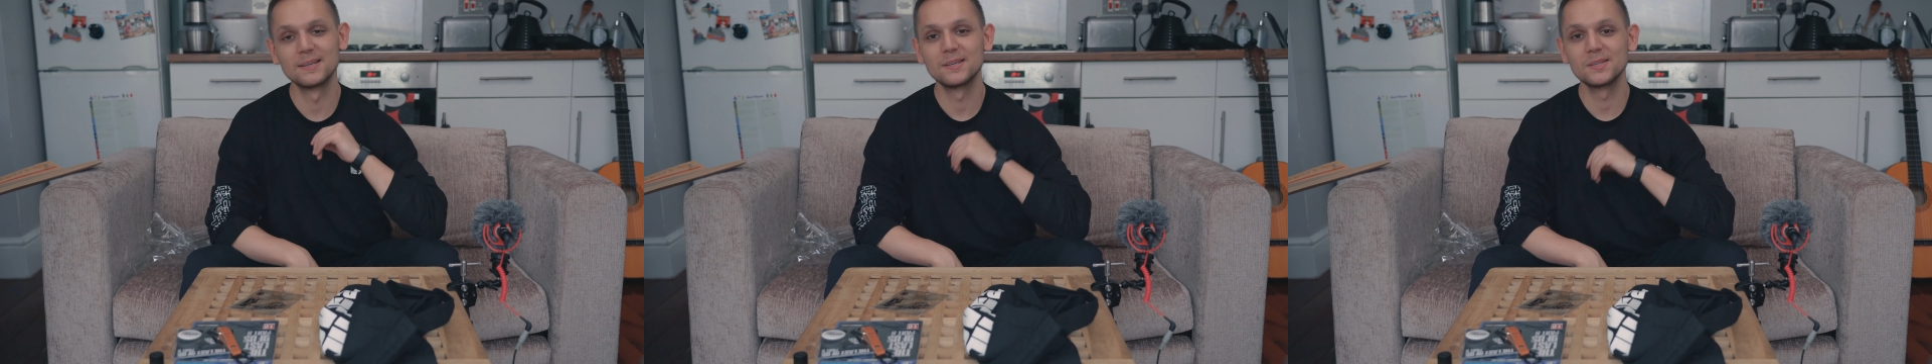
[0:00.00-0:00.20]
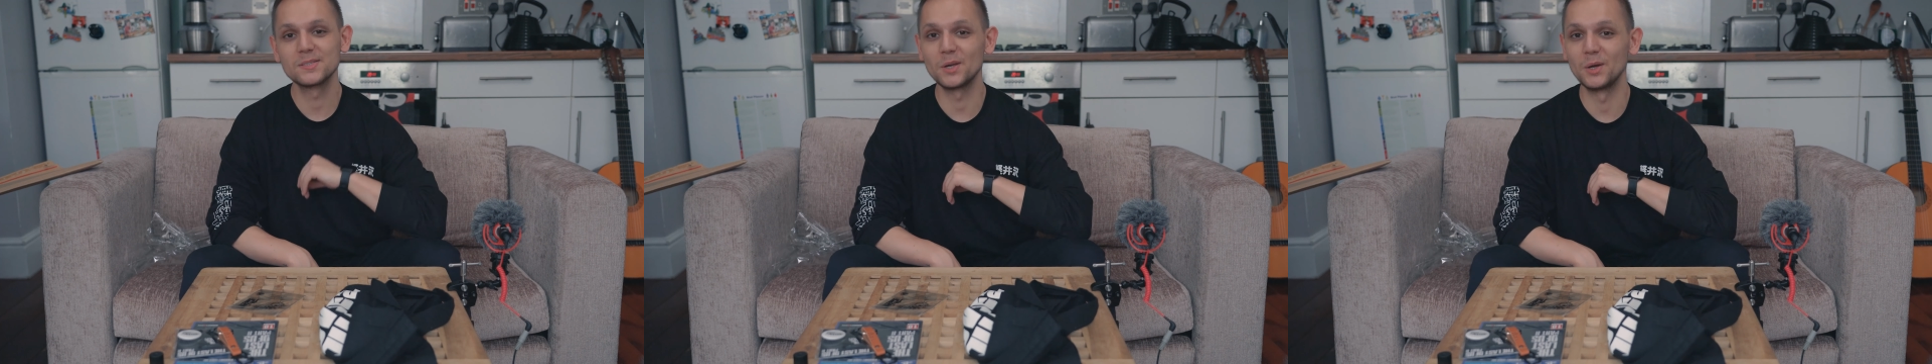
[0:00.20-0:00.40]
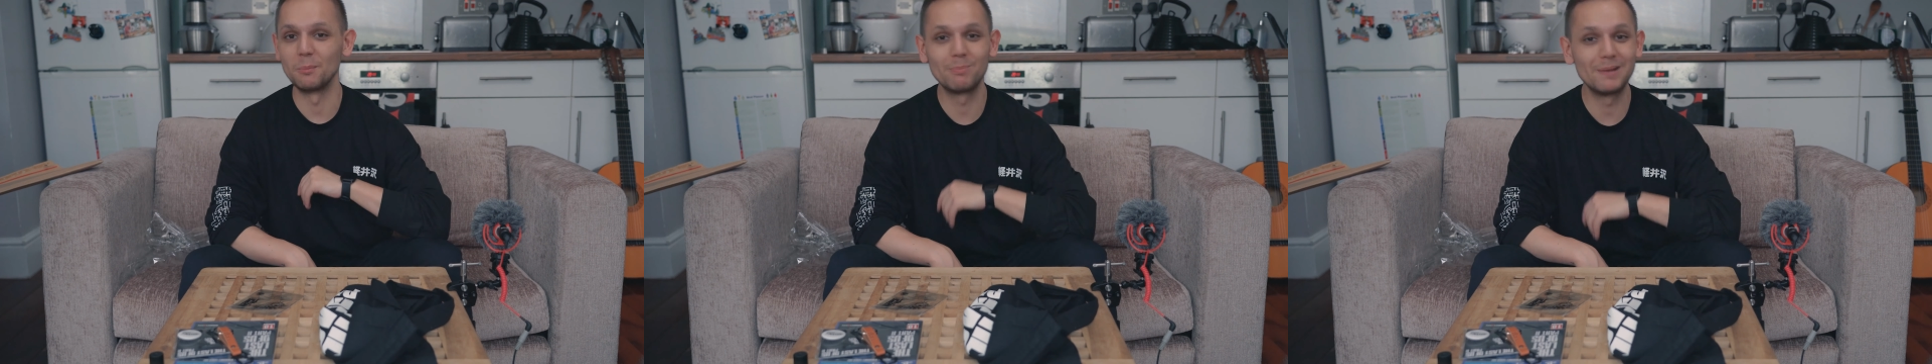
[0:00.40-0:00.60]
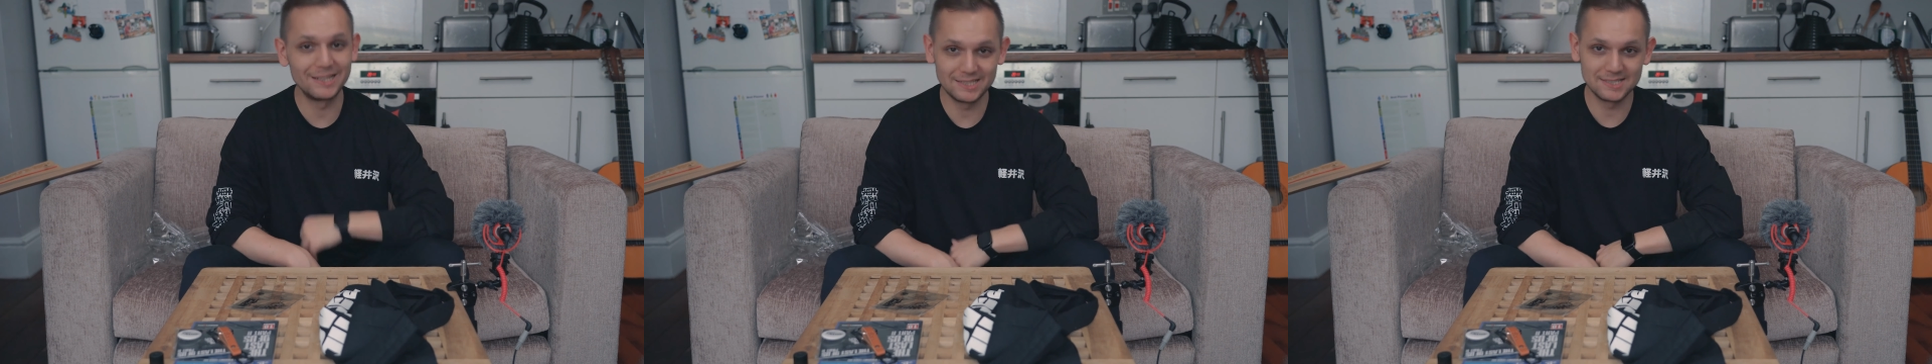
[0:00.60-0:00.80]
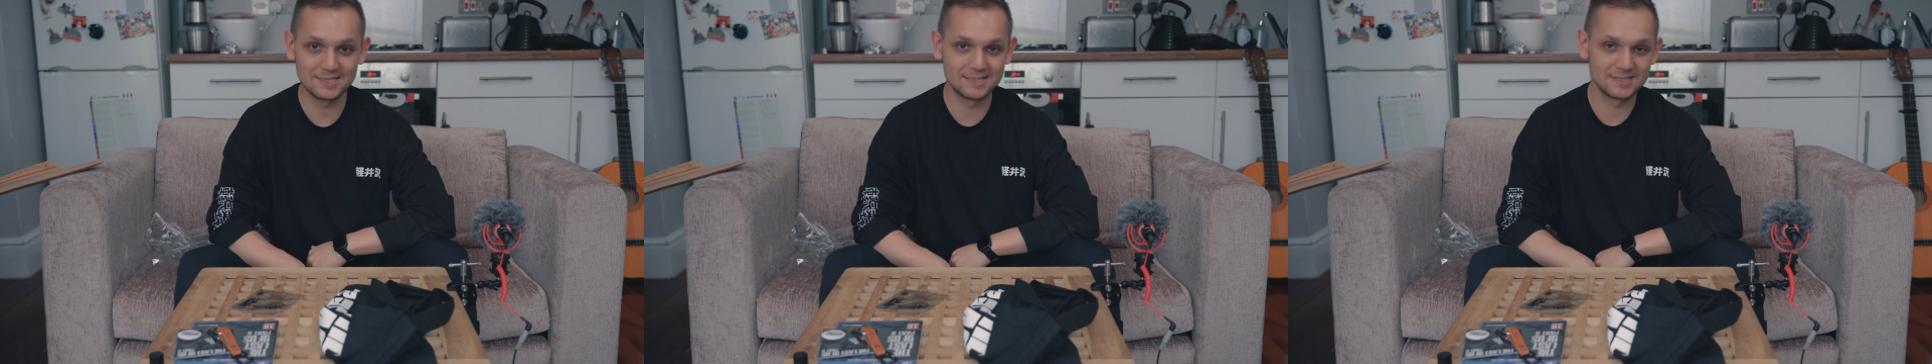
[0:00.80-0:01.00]
So
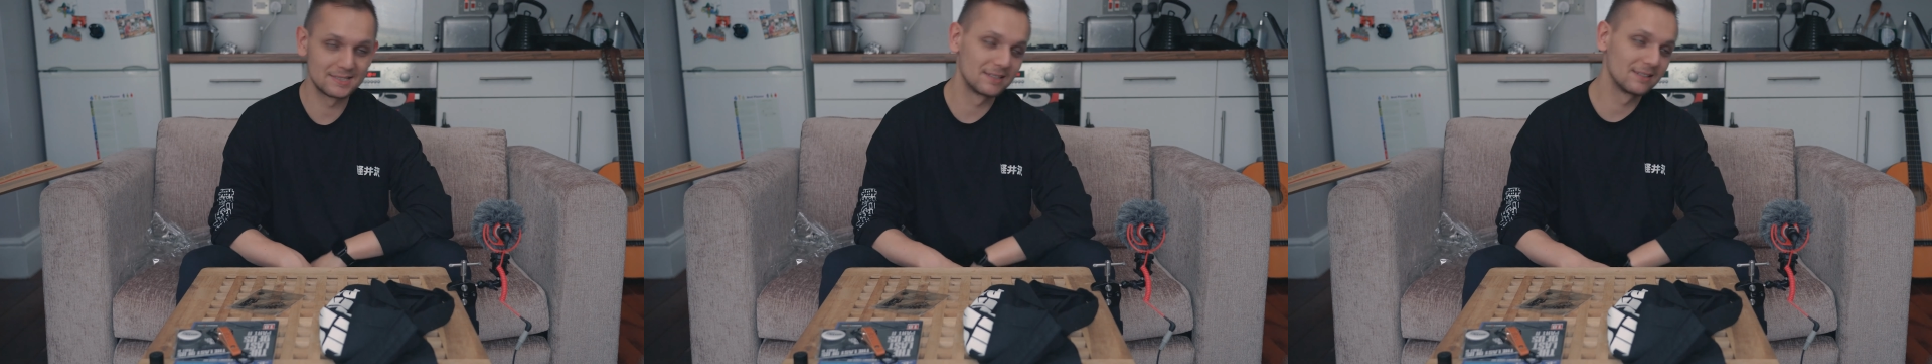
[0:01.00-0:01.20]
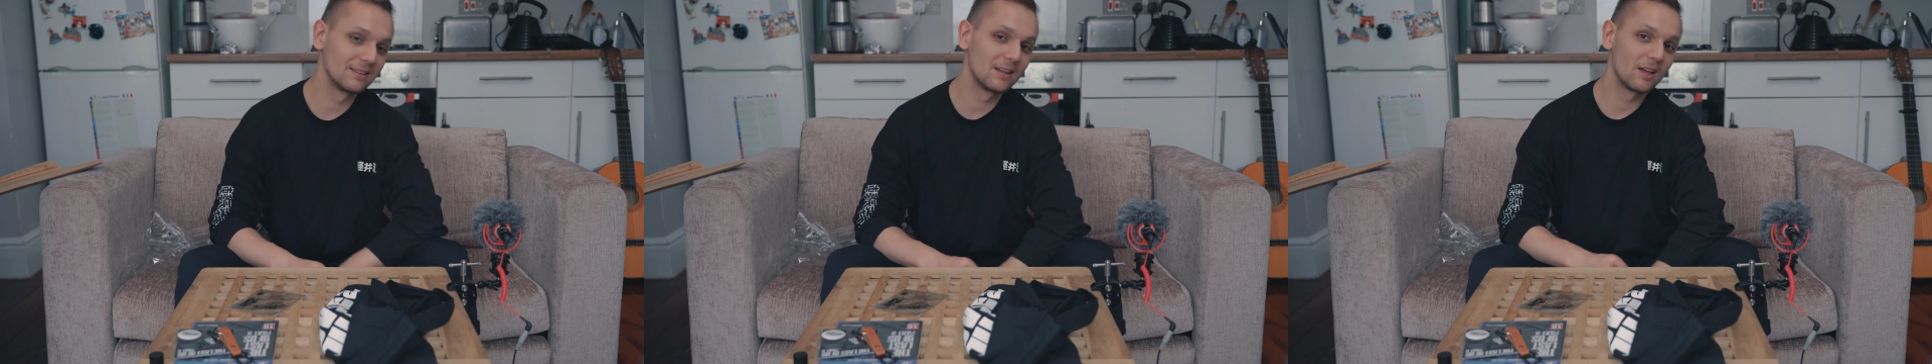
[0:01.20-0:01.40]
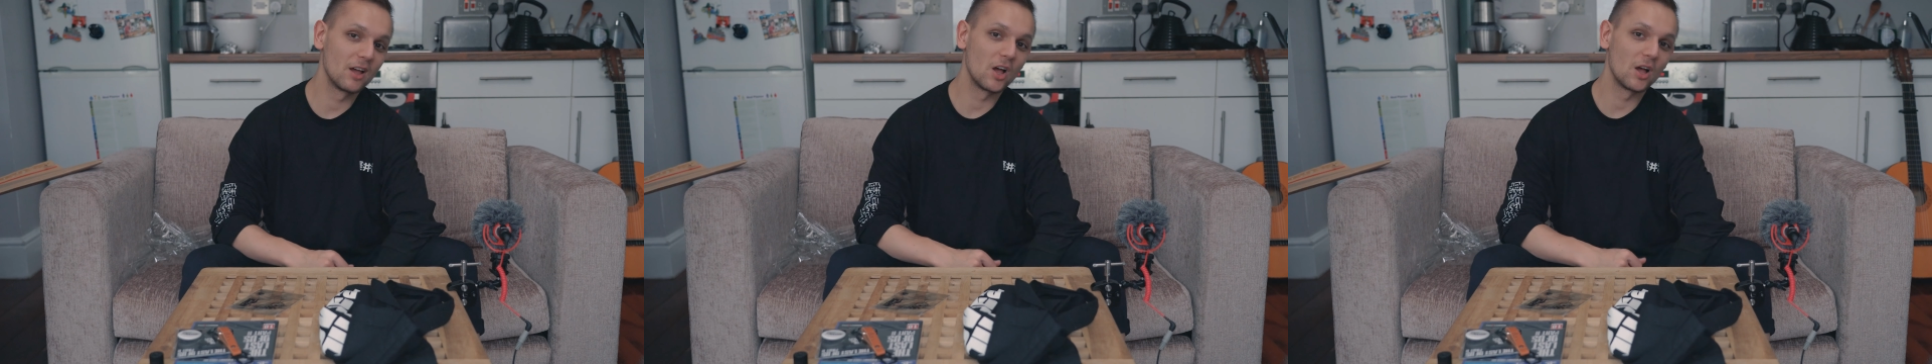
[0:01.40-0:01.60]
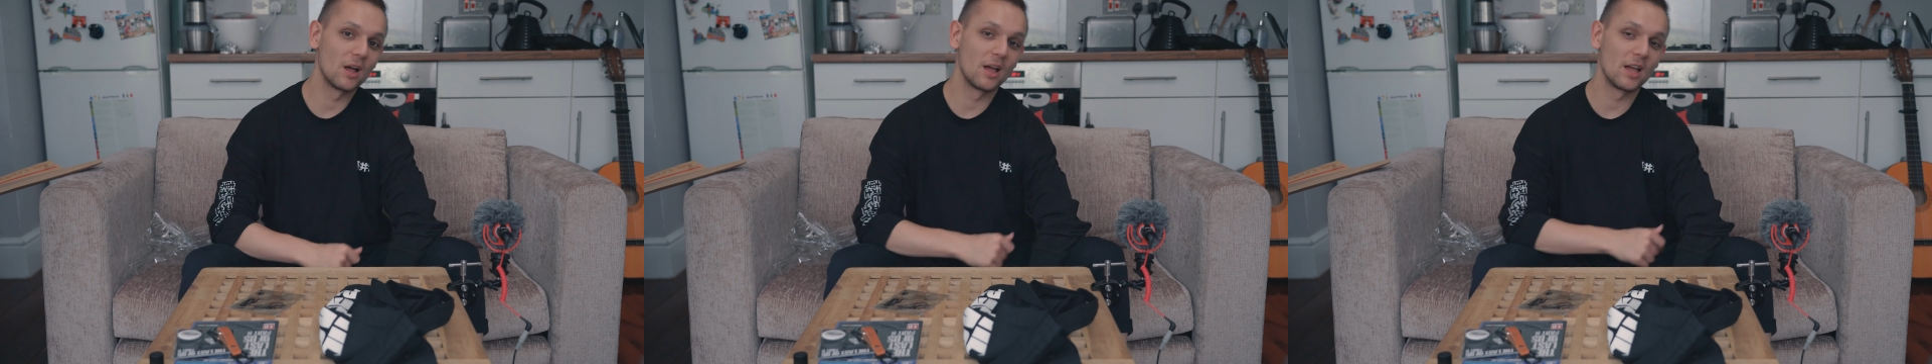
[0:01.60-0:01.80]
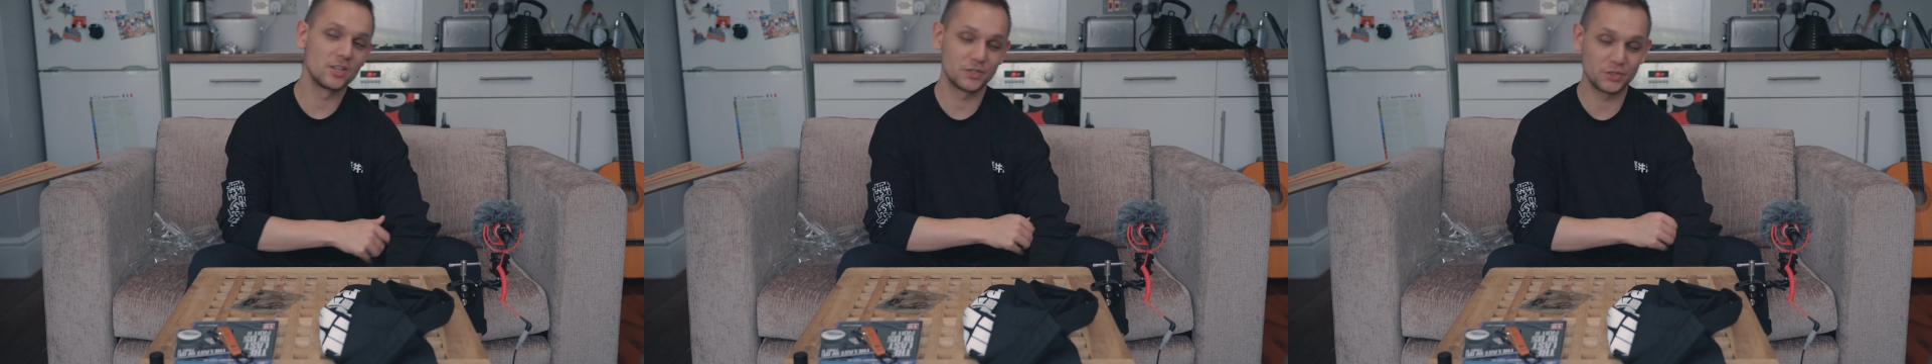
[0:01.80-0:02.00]
please
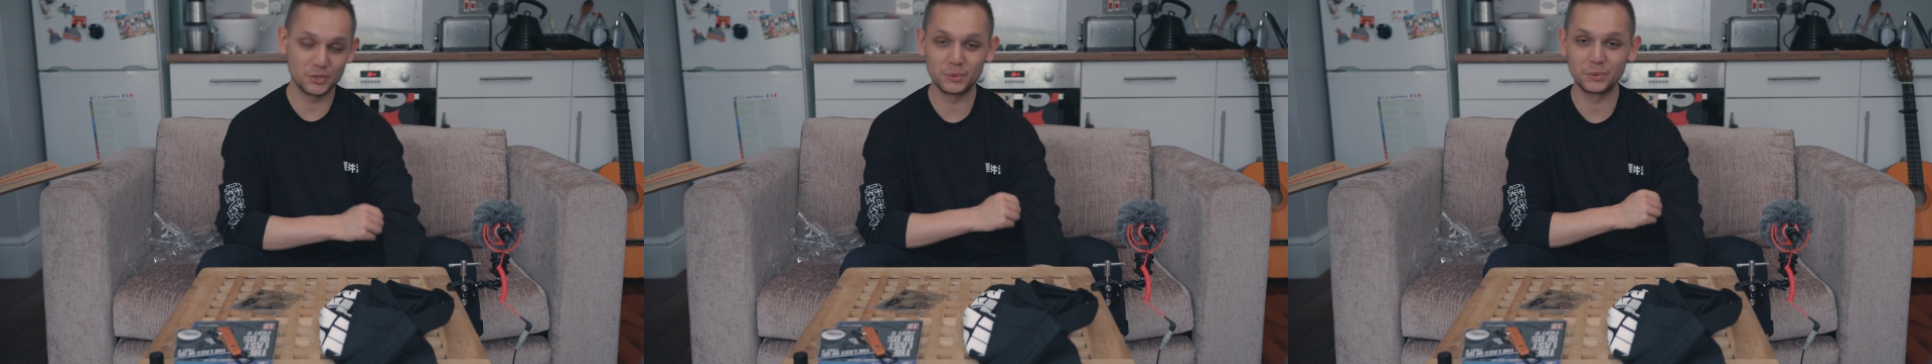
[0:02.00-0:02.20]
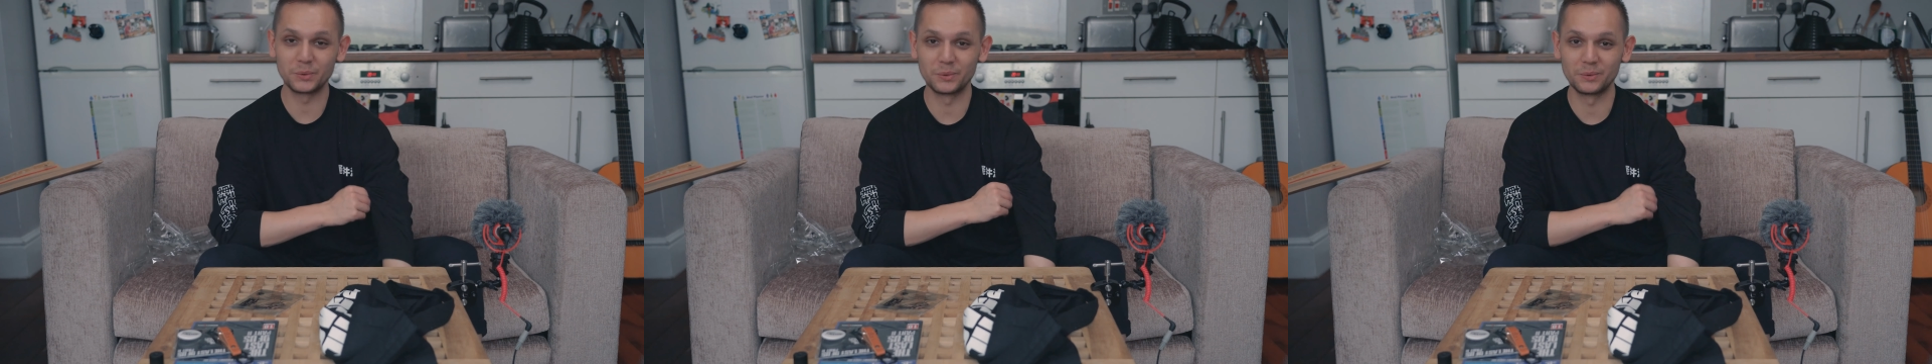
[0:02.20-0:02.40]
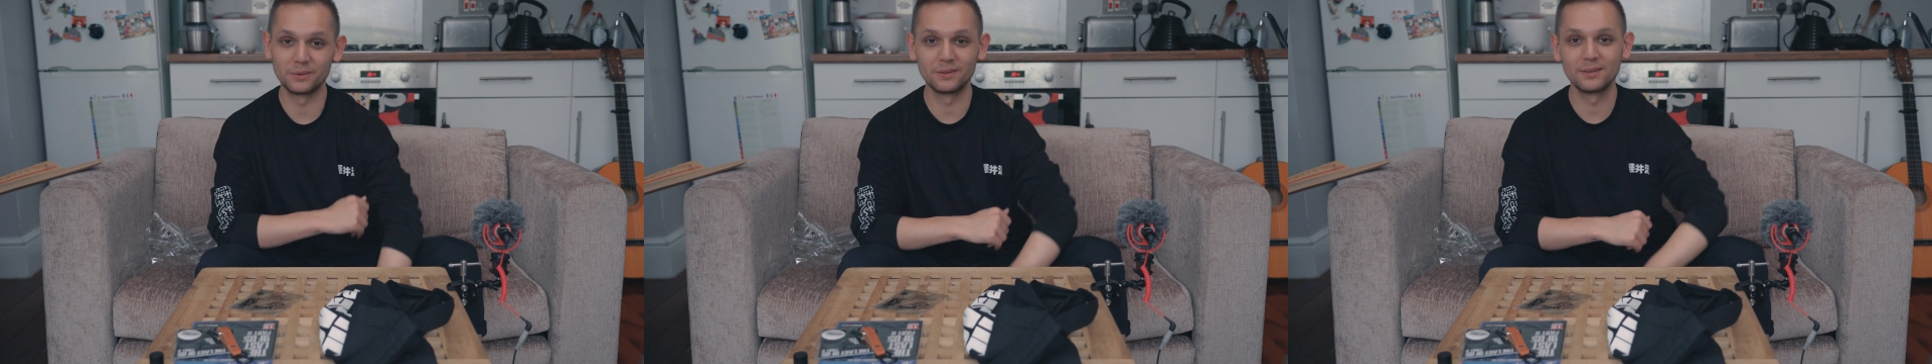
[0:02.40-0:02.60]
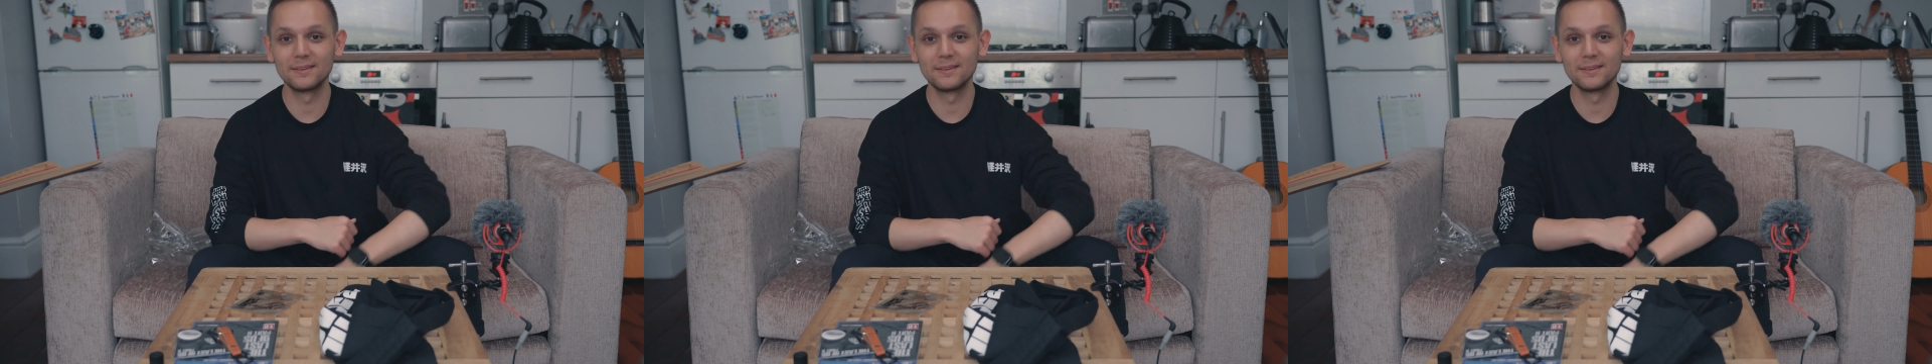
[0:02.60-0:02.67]
do